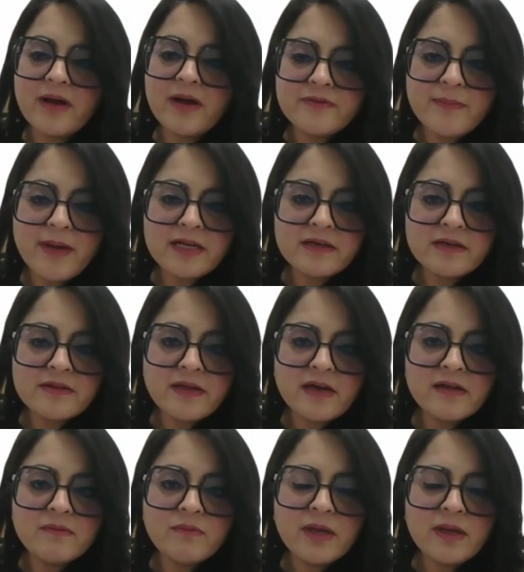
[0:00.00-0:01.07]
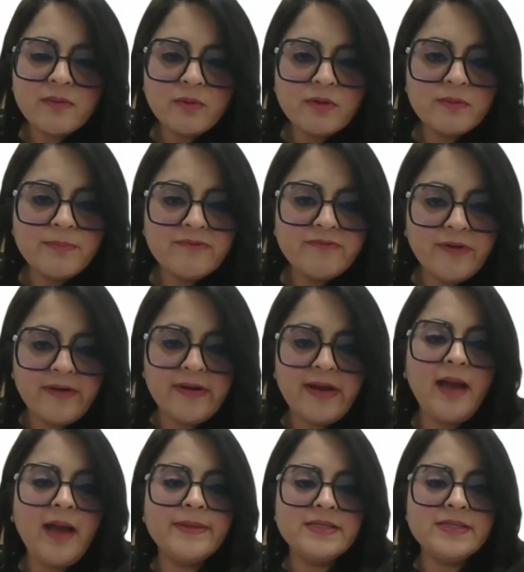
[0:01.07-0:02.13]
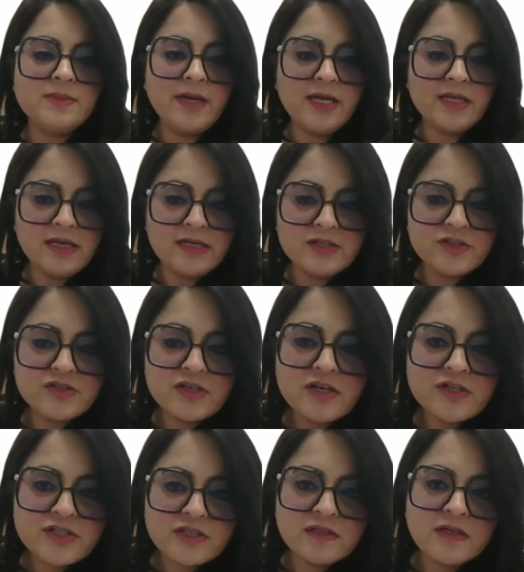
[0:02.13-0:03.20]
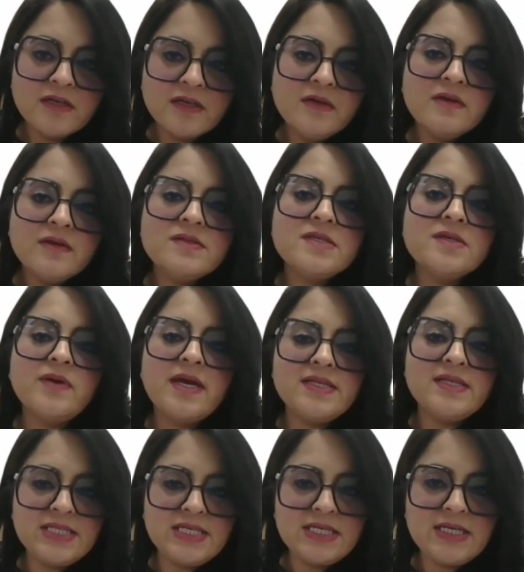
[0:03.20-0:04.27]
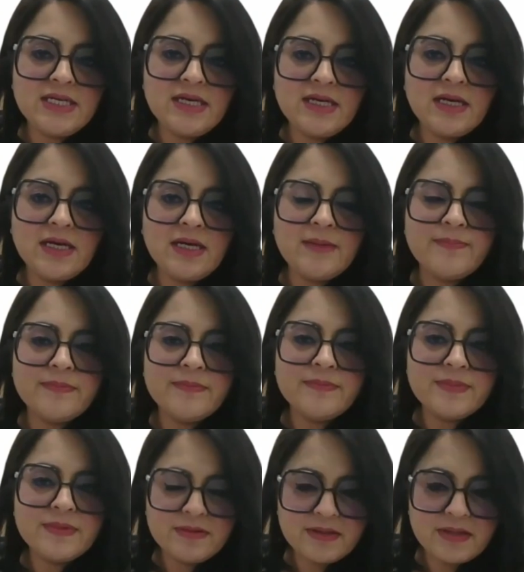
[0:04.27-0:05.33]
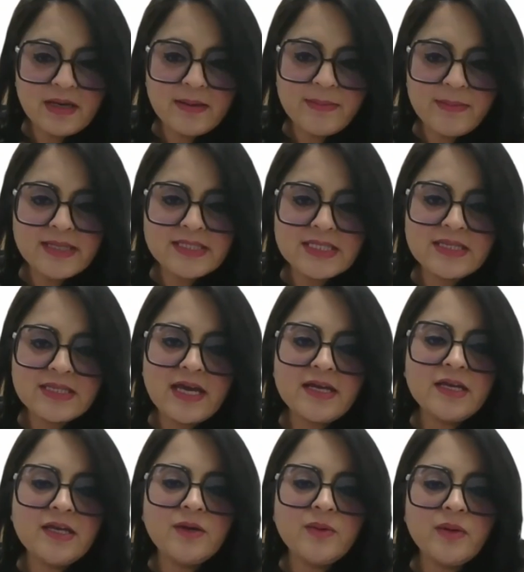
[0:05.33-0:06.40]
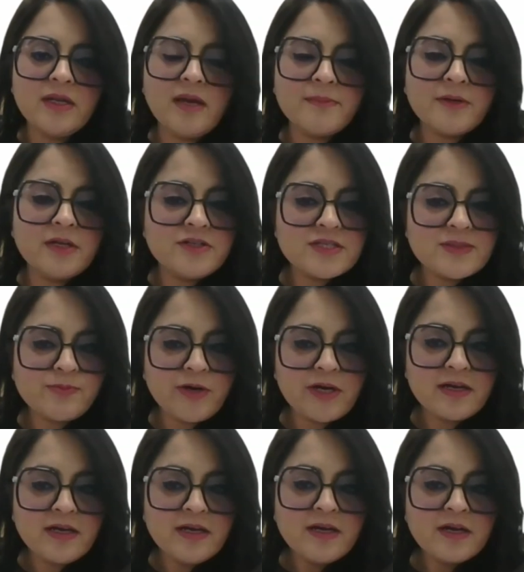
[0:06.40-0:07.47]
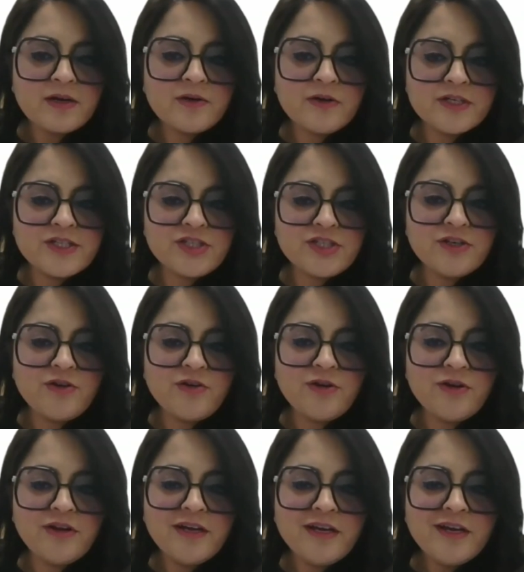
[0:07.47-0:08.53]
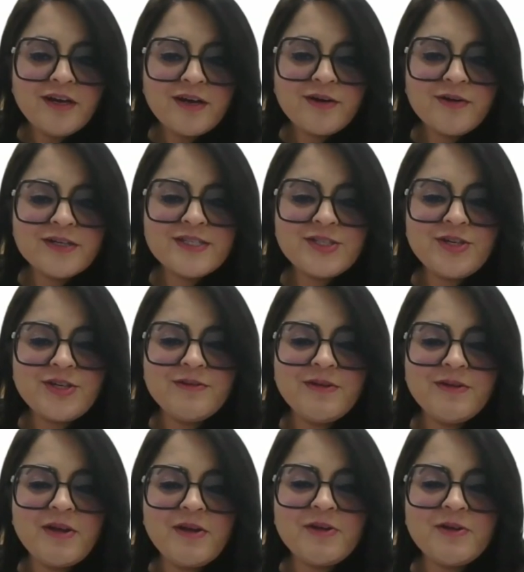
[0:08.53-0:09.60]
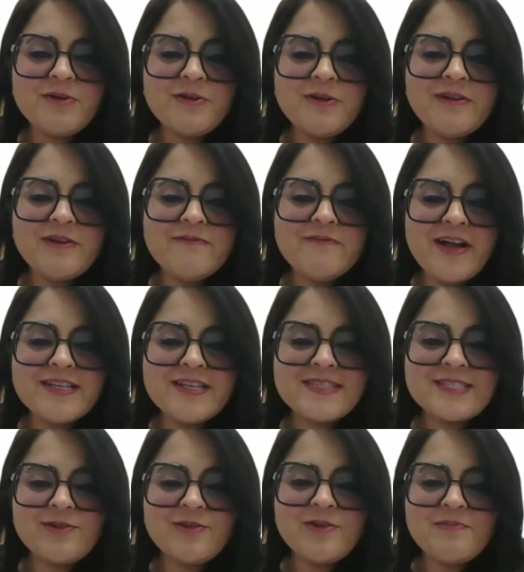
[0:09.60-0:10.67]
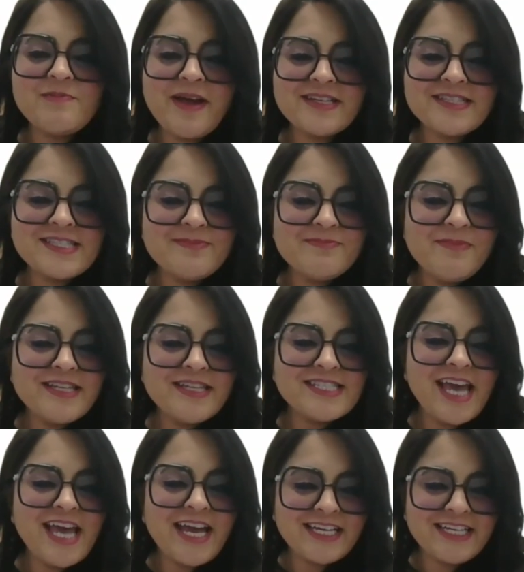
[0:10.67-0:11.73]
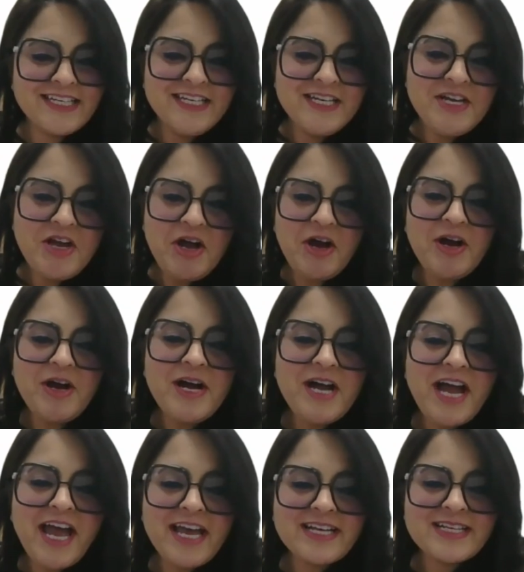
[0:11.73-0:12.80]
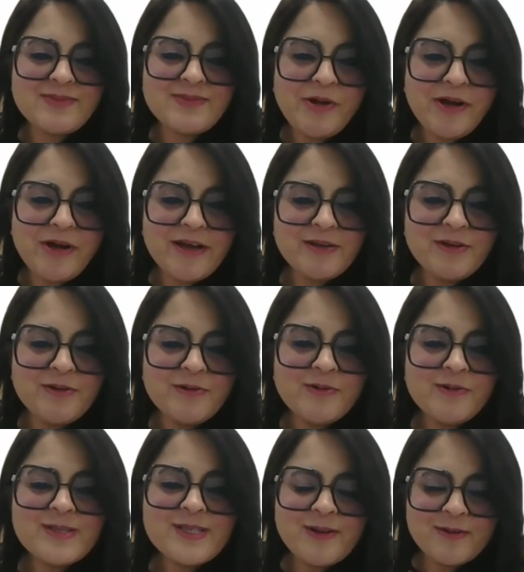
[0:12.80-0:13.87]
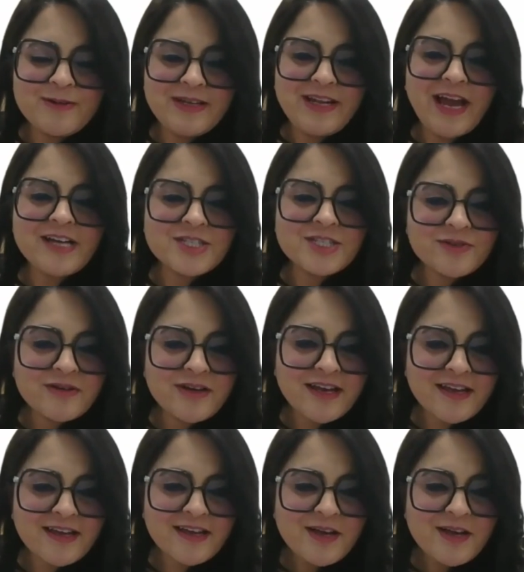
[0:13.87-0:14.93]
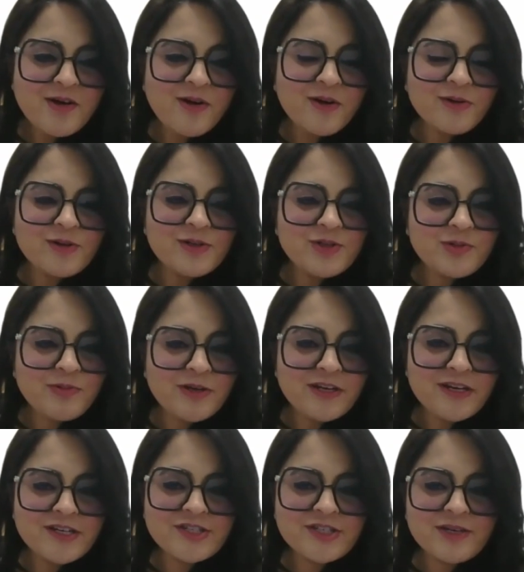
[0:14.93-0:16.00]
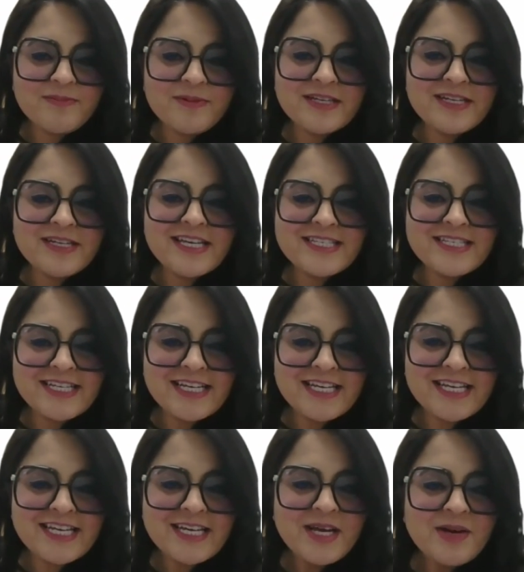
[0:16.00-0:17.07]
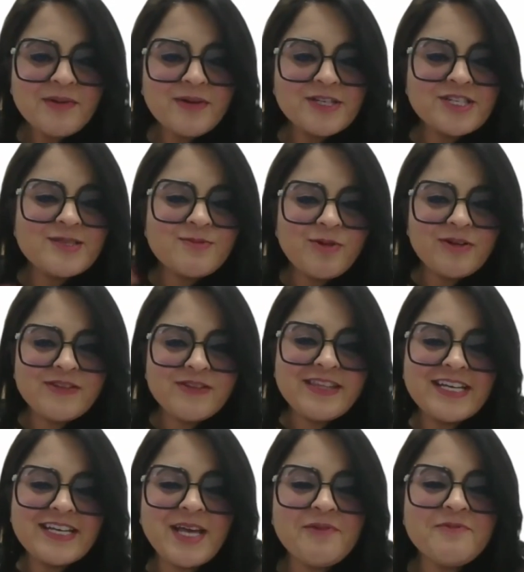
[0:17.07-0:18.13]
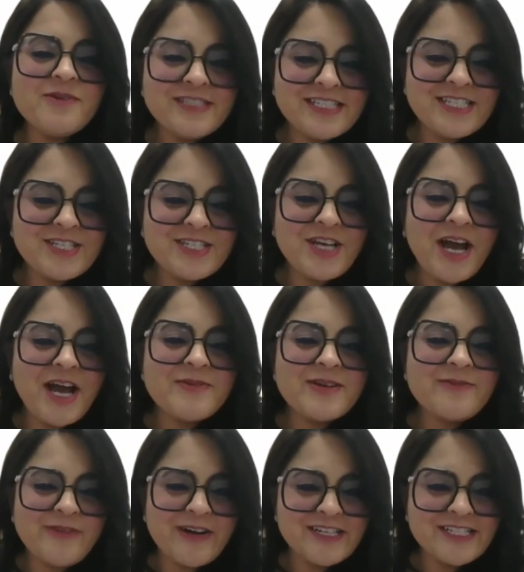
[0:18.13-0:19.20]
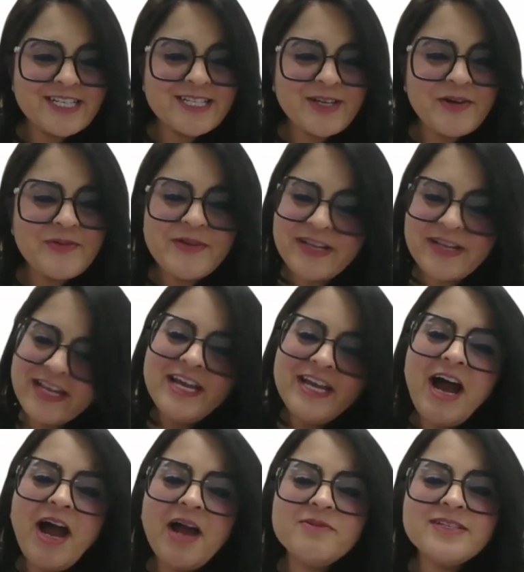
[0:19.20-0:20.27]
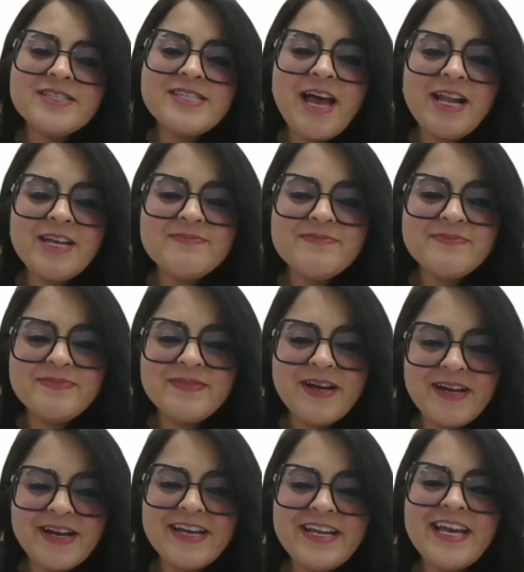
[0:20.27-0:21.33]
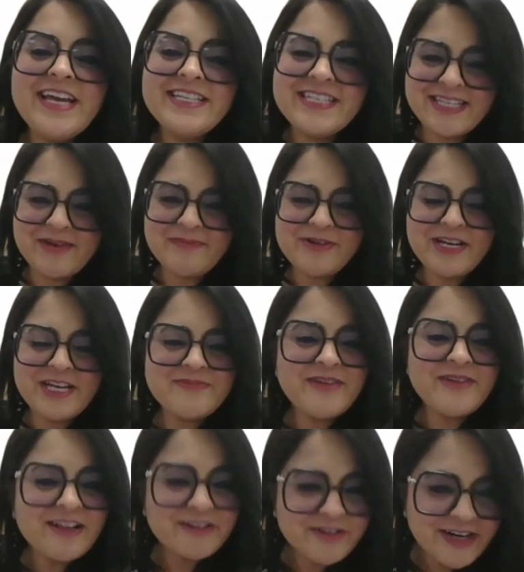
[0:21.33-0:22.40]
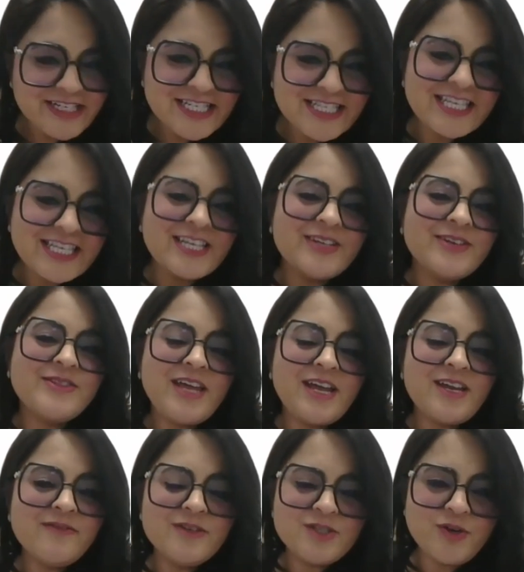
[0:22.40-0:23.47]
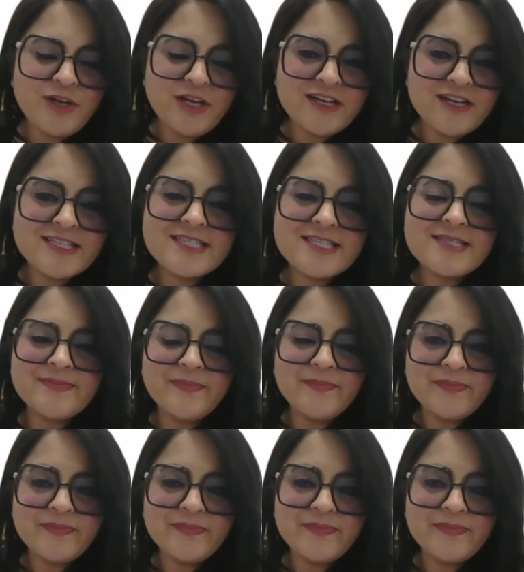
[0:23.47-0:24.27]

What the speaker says: private manner, then we will be very happy to make that introduction to Andy. Andy, thank you. And I'm going to just bring Christian on. Christian, you're an investor, you're a med tech expert. You're also lecturing on entrepreneurship in Italy, which is one of the things I wanted to share with Francesco, but I will tell him in a separate email. Great to see you. Thank you for joining us.